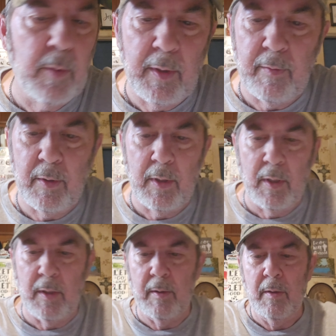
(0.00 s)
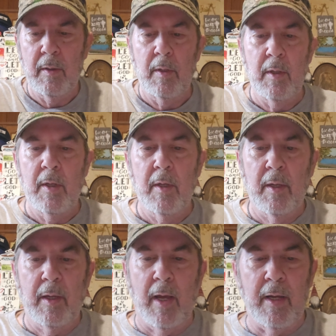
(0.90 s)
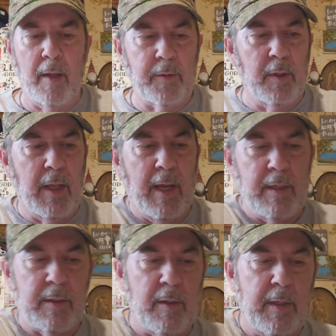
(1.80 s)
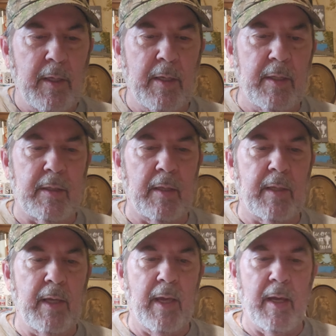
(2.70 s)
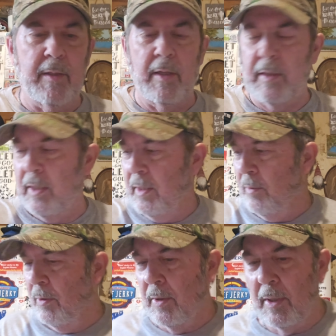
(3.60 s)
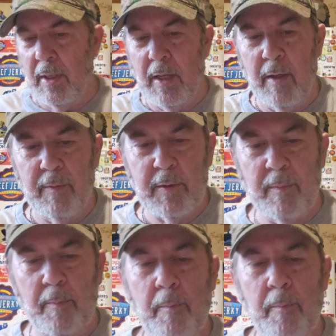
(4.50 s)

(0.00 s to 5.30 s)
believe it or not. I got the last of these that they had that Kitty really loves.